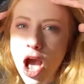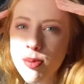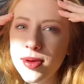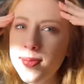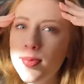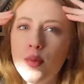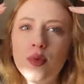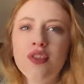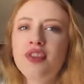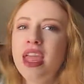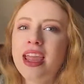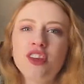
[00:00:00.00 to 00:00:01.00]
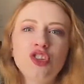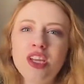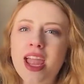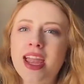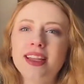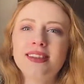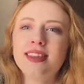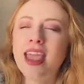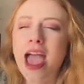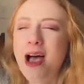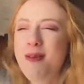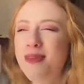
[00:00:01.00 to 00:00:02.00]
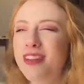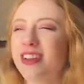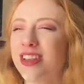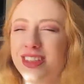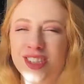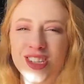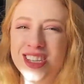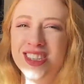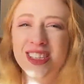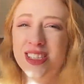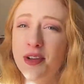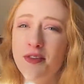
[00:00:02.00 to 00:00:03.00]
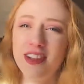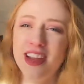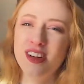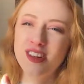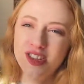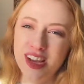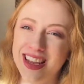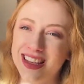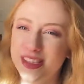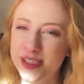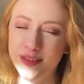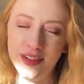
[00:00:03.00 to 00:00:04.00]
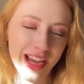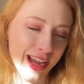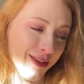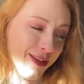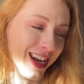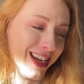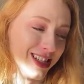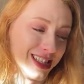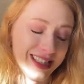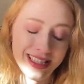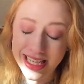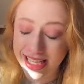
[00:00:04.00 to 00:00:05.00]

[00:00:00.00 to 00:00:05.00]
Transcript: people will think she hates the Capitol, and she's just over here trying to survive, and I just...